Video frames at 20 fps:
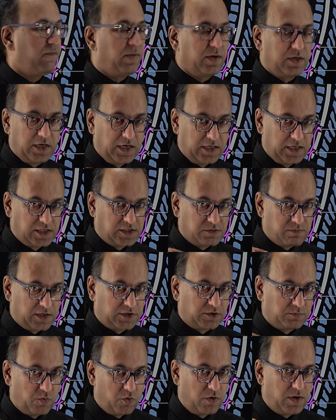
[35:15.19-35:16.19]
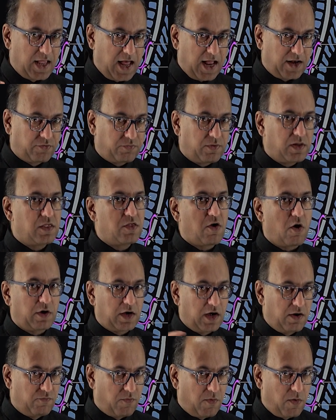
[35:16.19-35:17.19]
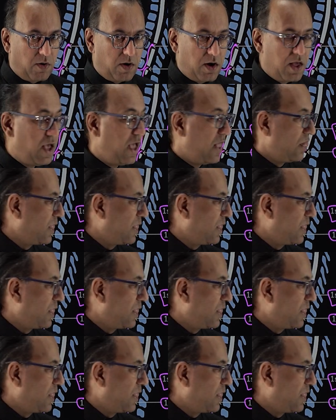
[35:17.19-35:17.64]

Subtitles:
but it is much more lateral, not involved.